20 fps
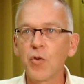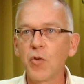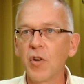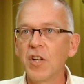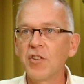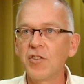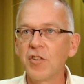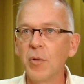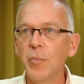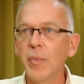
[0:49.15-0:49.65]

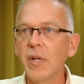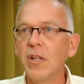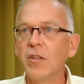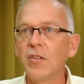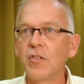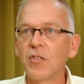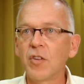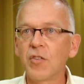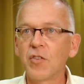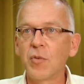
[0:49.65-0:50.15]
traditional
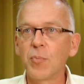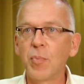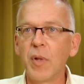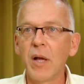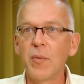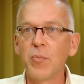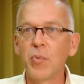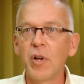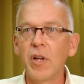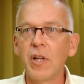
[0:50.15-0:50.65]
means such as
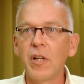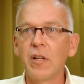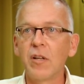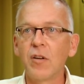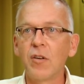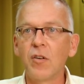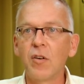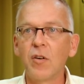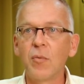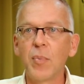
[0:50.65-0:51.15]
plant breeding
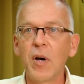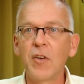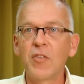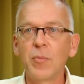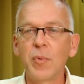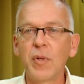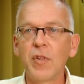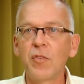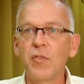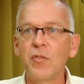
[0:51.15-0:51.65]
or
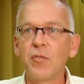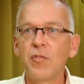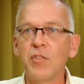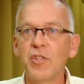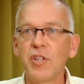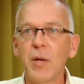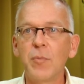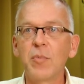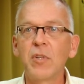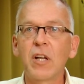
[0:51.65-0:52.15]
possibly through
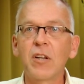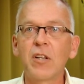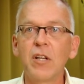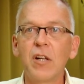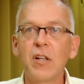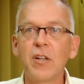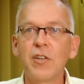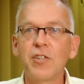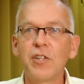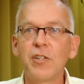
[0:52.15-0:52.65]
GM
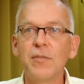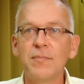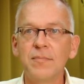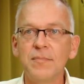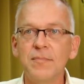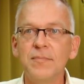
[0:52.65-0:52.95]
technology.